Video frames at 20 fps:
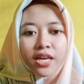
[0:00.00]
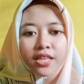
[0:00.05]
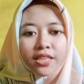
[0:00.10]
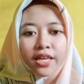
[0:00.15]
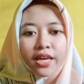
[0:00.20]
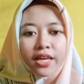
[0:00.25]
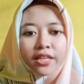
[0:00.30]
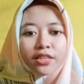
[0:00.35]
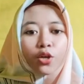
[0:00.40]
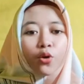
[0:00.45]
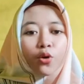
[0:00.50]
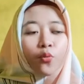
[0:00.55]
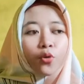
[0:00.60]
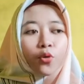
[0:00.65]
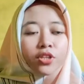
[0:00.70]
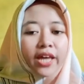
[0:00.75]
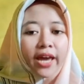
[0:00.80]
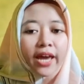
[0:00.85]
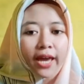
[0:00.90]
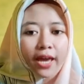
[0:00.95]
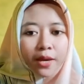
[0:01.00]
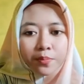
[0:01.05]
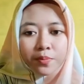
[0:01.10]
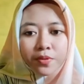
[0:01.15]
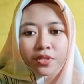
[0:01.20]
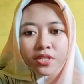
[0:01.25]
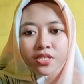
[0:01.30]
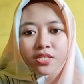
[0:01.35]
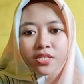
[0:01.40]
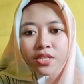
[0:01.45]
that what
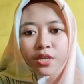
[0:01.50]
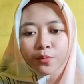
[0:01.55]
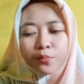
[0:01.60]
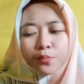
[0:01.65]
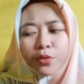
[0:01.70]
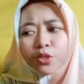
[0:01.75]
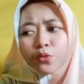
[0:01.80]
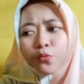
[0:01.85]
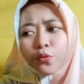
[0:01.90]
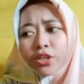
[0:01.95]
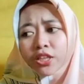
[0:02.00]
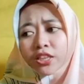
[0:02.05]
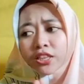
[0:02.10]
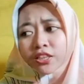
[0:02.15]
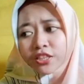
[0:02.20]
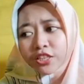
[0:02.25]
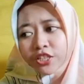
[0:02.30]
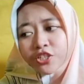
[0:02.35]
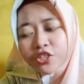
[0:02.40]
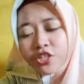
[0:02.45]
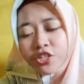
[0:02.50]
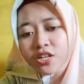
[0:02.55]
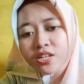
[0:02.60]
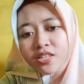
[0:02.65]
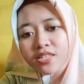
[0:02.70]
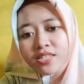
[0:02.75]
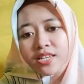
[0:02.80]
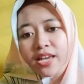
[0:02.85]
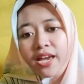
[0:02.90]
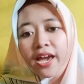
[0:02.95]
happens between
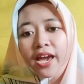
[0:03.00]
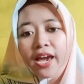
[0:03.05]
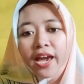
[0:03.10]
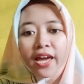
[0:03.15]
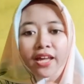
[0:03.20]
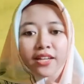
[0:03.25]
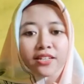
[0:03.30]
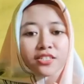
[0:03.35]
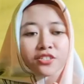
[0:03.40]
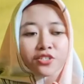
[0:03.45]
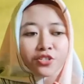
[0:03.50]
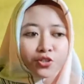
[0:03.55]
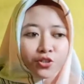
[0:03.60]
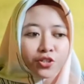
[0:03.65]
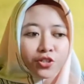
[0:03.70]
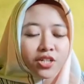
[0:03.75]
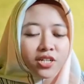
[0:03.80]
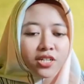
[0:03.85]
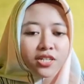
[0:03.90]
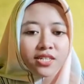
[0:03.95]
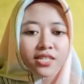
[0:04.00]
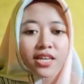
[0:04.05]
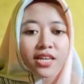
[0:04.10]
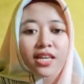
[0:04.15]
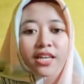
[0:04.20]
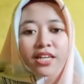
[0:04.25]
teachers and students